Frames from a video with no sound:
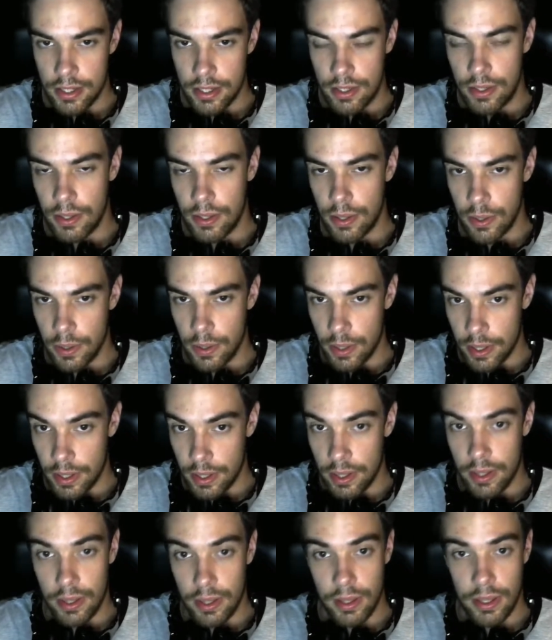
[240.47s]
to
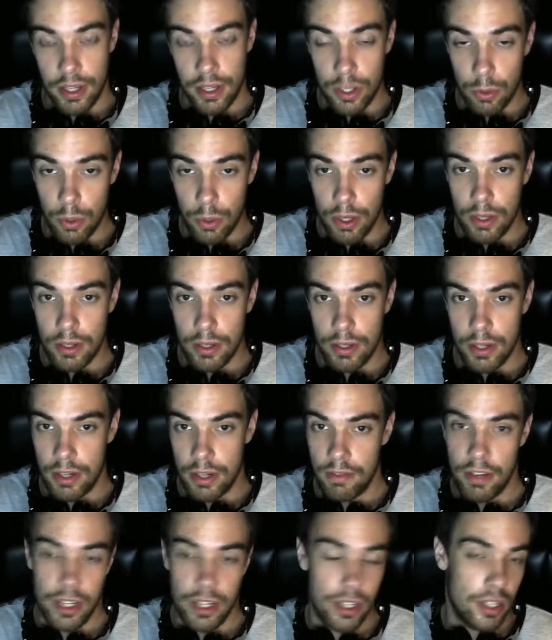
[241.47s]
these words, and
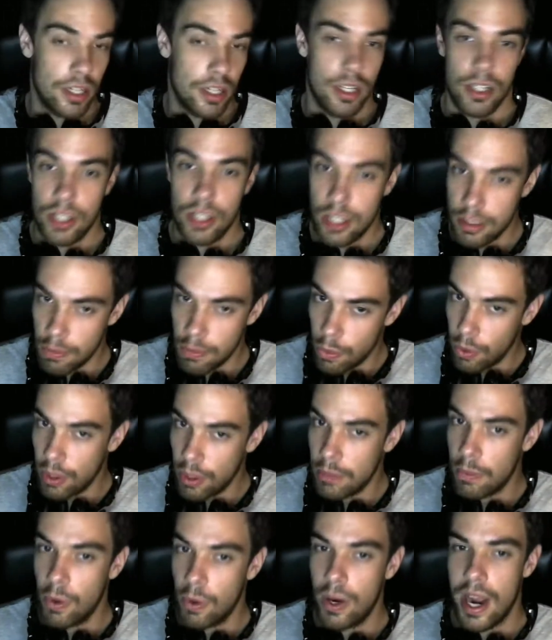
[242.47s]
eventually it just gets more and
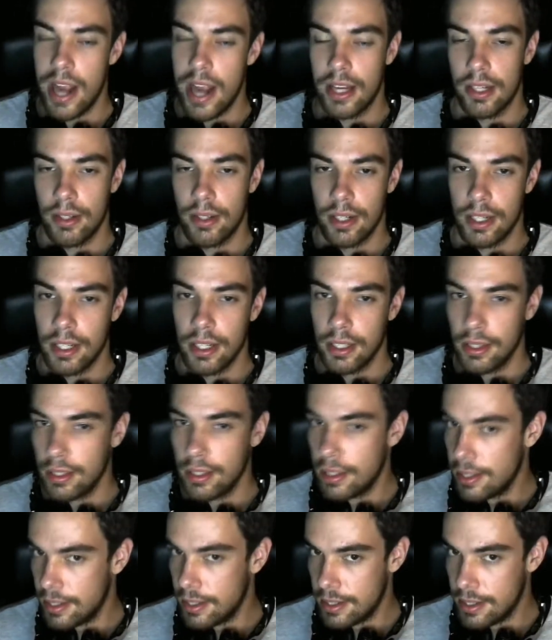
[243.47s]
more accurate, and it
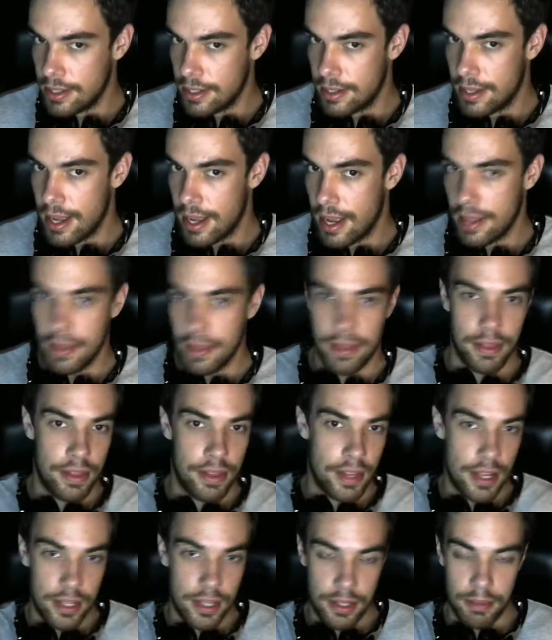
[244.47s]
learns that
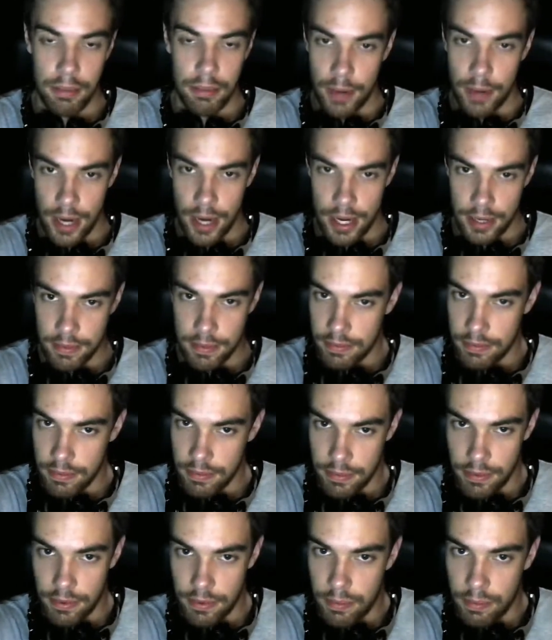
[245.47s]
this brain
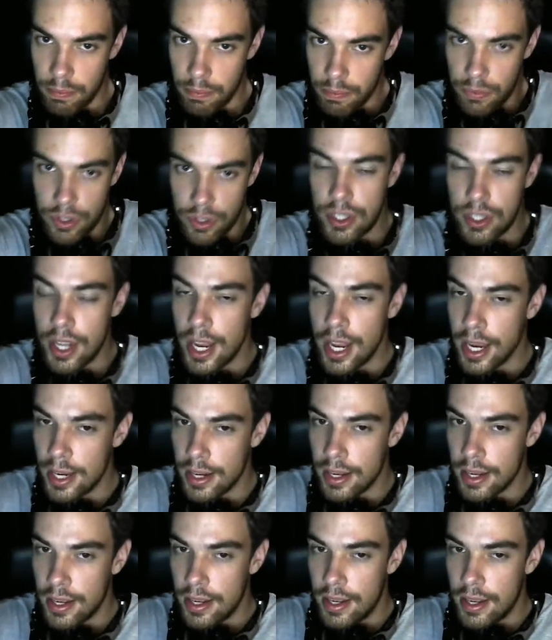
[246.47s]
state
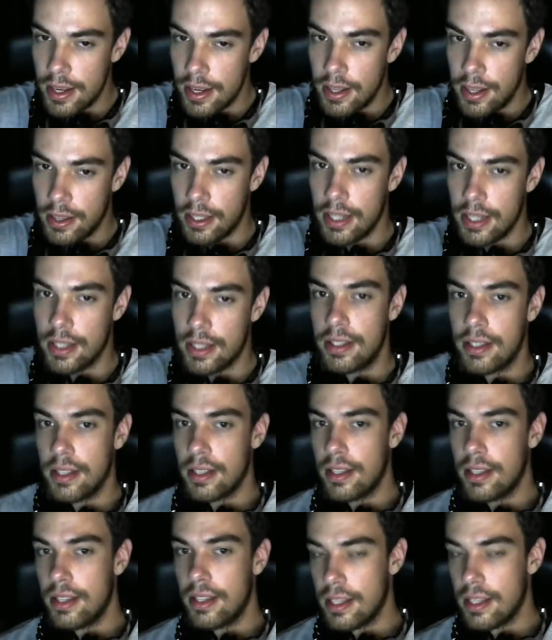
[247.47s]
leads to
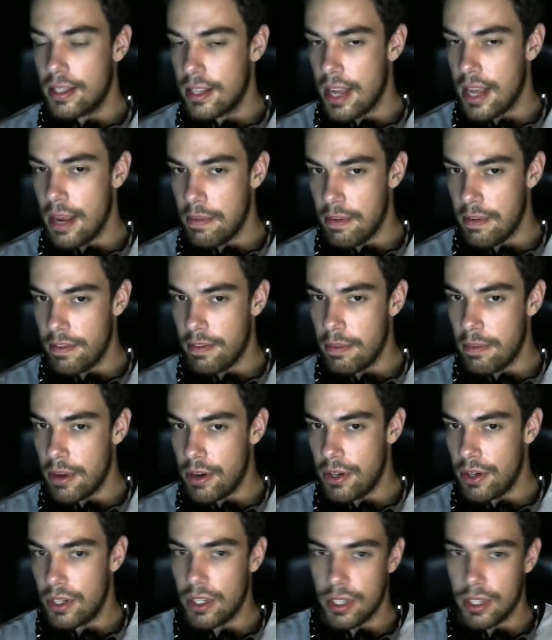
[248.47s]
this type of
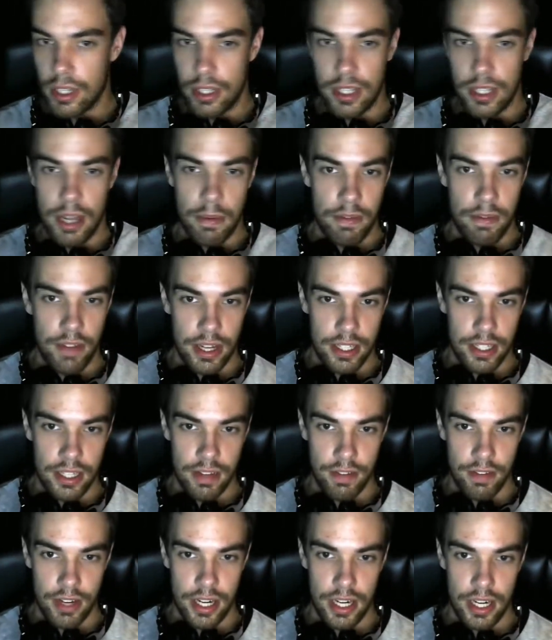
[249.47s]
emotion, this type of
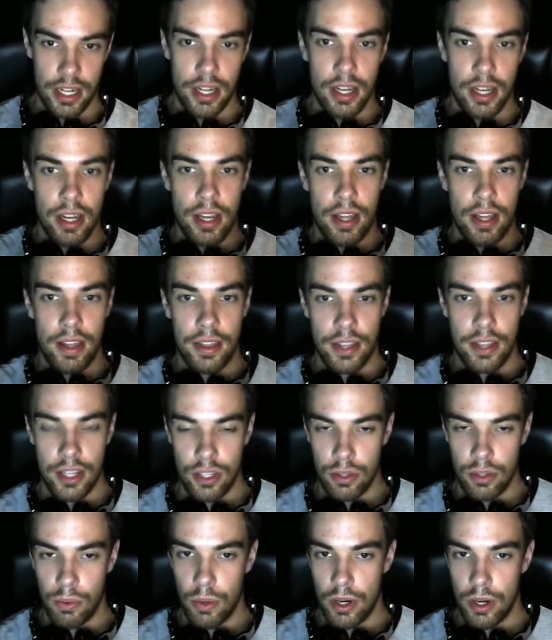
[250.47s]
activity, this
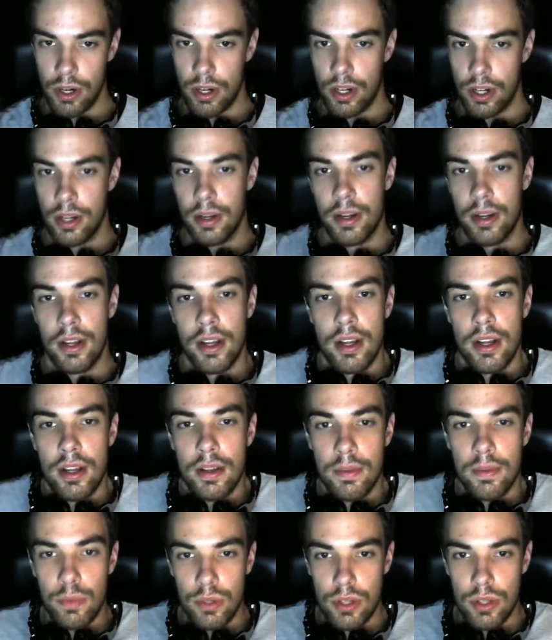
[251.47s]
word.
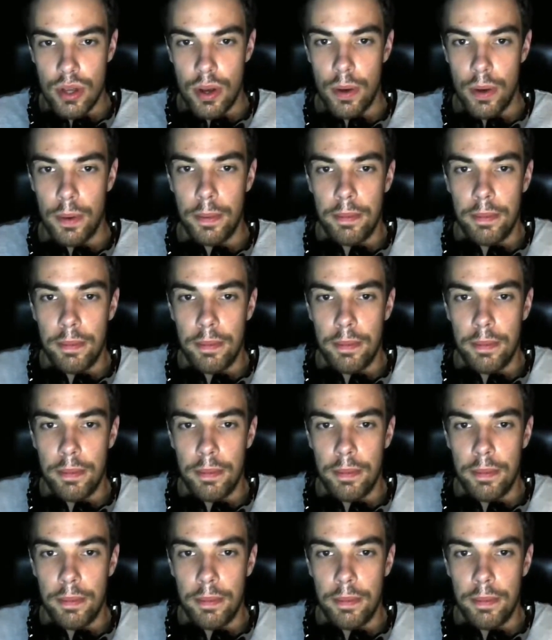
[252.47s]
So